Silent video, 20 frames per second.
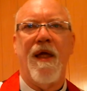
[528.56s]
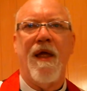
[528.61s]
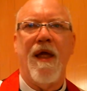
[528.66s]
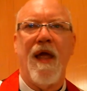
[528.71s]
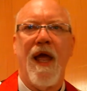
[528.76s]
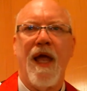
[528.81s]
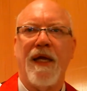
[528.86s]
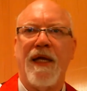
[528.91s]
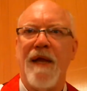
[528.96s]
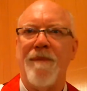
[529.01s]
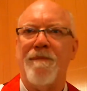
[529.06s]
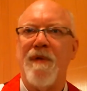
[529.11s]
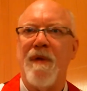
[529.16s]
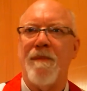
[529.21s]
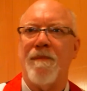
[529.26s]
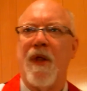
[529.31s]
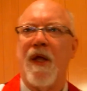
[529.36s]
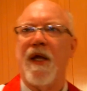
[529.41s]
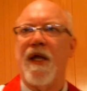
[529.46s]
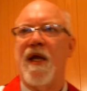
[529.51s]
and keep you
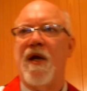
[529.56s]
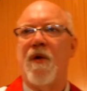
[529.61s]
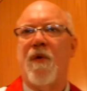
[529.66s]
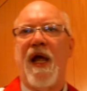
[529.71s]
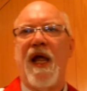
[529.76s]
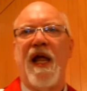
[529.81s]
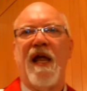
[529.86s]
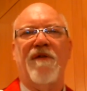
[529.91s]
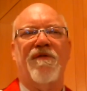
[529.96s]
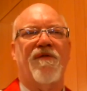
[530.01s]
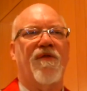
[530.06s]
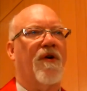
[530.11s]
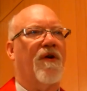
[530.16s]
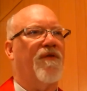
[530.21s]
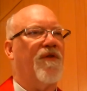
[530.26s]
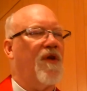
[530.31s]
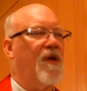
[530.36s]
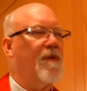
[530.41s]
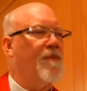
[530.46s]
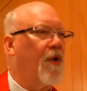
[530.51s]
plugging away for a
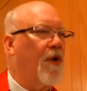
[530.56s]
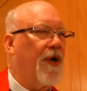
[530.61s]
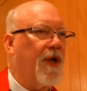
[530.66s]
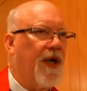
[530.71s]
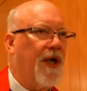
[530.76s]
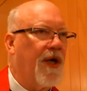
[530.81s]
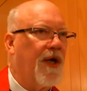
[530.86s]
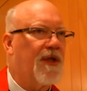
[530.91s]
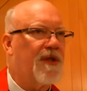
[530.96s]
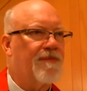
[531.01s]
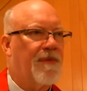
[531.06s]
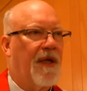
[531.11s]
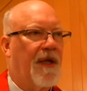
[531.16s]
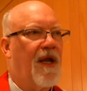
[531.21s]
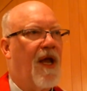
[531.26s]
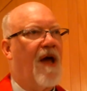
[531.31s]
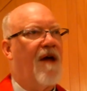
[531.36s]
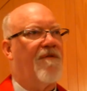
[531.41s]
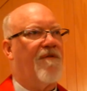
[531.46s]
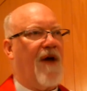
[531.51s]
few more years. But
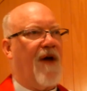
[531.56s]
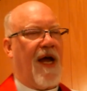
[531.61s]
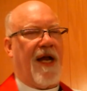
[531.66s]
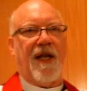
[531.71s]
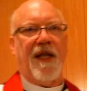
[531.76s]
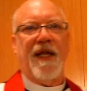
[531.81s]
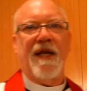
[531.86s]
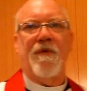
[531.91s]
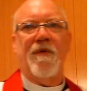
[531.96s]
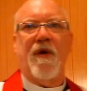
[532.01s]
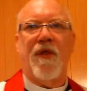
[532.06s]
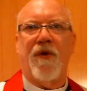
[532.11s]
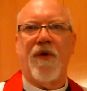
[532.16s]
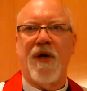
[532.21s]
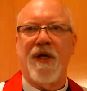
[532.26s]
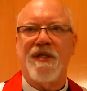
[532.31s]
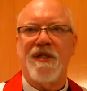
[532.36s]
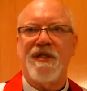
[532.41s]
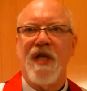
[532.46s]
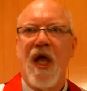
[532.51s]
finally, whether
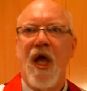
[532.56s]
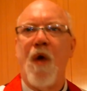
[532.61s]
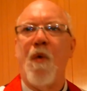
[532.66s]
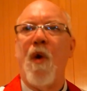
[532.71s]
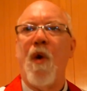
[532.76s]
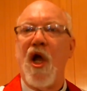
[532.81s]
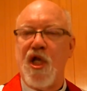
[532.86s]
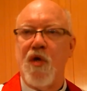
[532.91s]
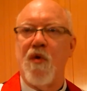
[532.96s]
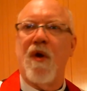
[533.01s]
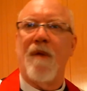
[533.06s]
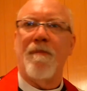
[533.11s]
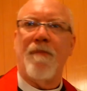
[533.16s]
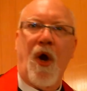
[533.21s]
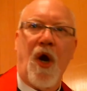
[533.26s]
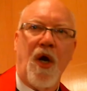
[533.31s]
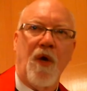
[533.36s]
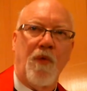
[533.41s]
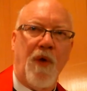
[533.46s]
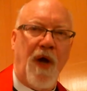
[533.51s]
it's what you were
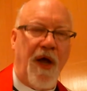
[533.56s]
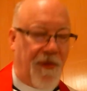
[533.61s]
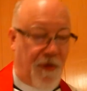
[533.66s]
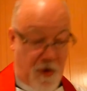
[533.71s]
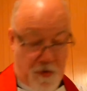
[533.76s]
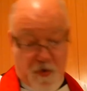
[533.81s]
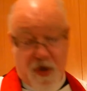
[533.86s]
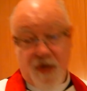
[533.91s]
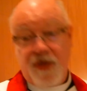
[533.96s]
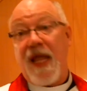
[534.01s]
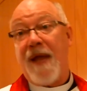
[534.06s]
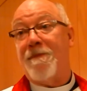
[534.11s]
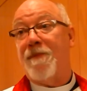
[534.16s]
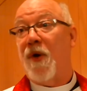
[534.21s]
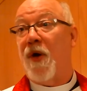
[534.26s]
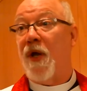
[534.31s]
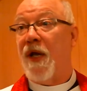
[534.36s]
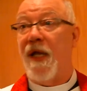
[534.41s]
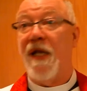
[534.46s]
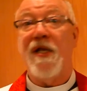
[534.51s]
born with or what they
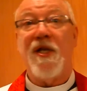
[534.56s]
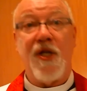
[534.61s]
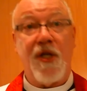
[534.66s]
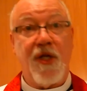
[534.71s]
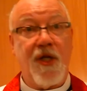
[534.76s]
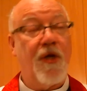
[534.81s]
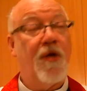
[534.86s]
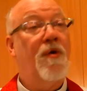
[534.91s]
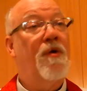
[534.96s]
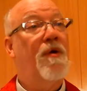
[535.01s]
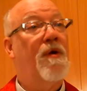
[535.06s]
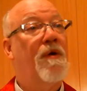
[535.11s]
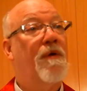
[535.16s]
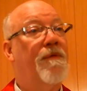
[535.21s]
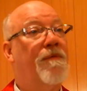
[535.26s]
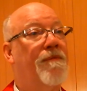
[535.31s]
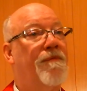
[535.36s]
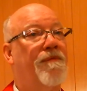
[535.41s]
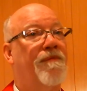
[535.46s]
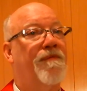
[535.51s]
put into you,
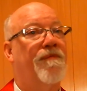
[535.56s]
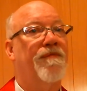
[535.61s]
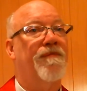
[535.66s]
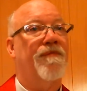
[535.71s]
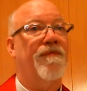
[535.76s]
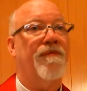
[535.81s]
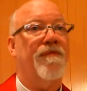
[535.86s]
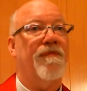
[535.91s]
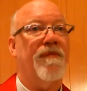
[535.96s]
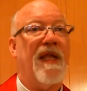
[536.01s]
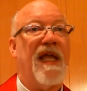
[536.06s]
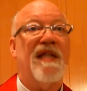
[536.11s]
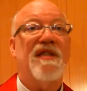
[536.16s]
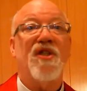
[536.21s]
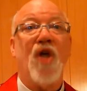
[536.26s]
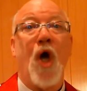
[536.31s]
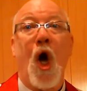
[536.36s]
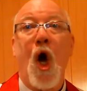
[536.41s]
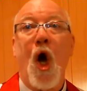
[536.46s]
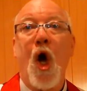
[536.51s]
it's
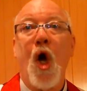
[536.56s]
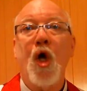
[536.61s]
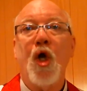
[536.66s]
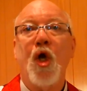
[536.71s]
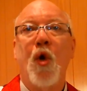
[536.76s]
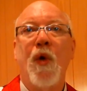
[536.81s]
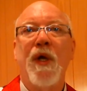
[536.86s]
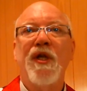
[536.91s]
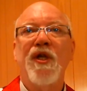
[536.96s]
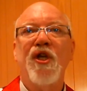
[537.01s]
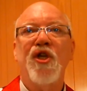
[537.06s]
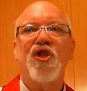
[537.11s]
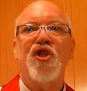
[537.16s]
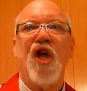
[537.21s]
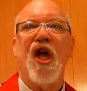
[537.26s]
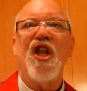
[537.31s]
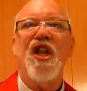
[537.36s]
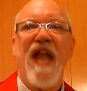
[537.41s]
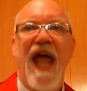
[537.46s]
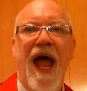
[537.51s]
all going to
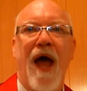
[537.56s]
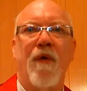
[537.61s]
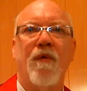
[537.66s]
shut down.